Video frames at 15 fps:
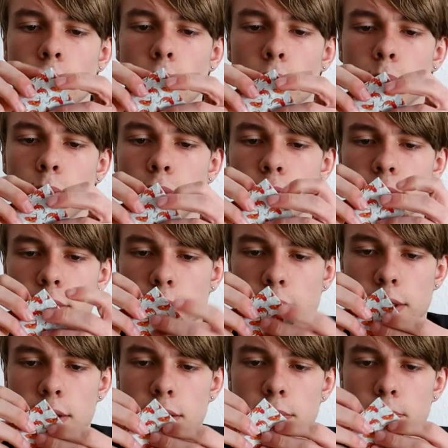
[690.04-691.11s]
on both
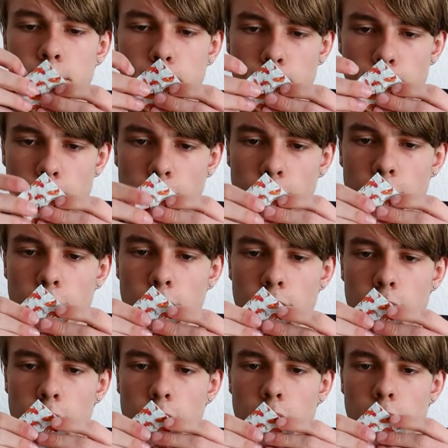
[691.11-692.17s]
sides.
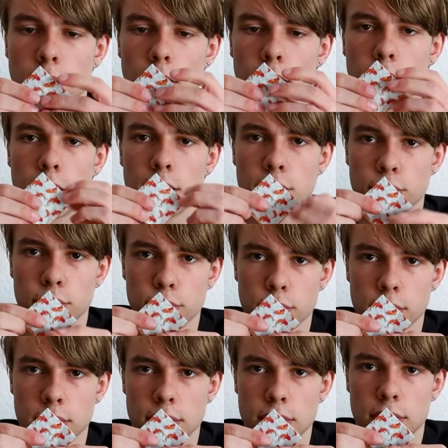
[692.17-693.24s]
And then you do
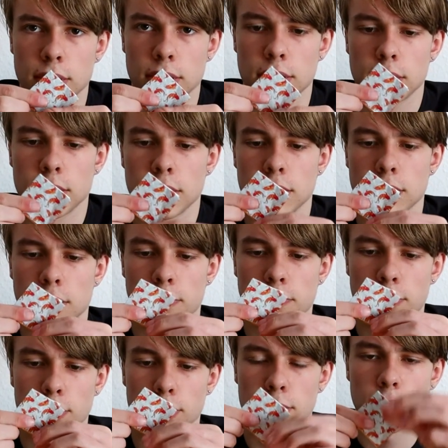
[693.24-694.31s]
it, the
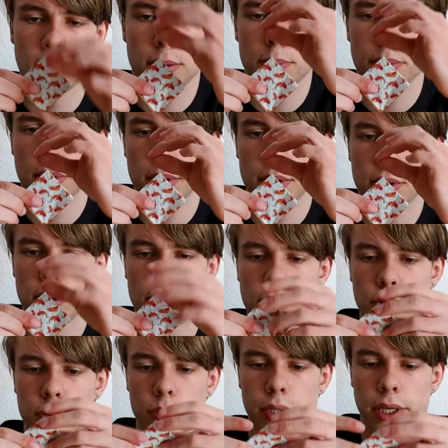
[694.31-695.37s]
fold up, to
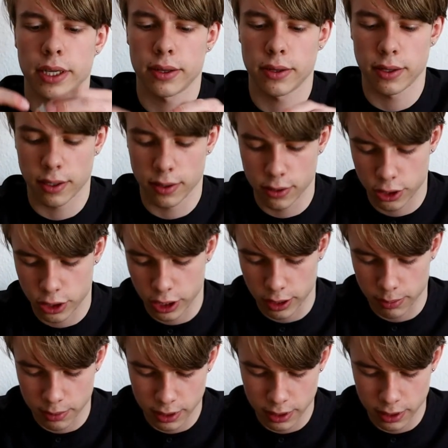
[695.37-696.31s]
create the other shape